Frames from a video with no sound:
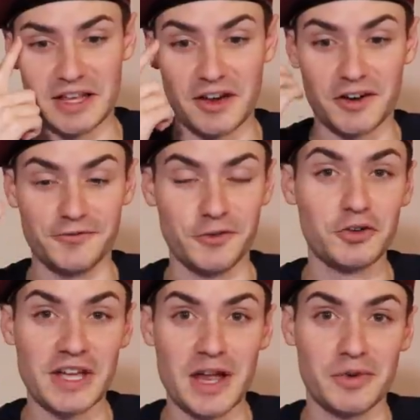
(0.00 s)
They got a
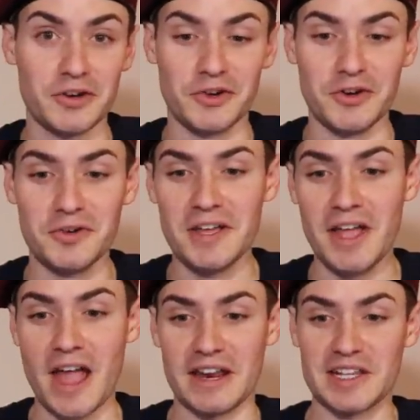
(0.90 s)
full camera crew,
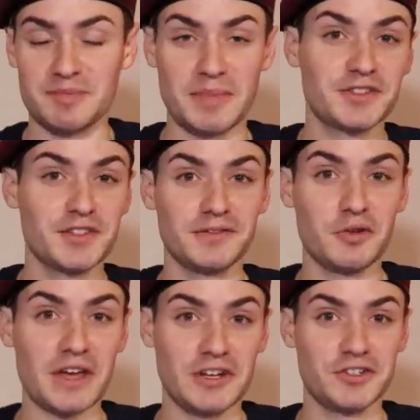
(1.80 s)
an expensive
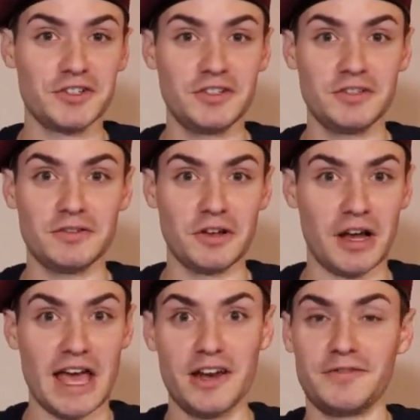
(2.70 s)
location,
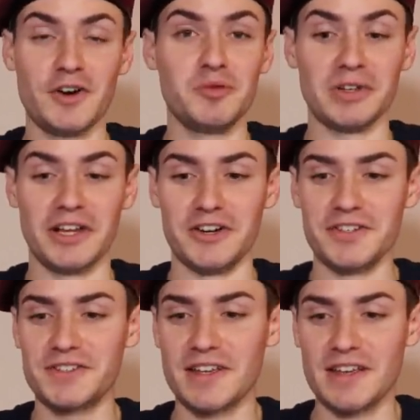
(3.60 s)
uh, NFL
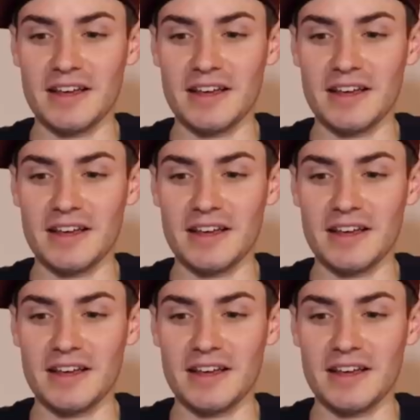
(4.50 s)
players,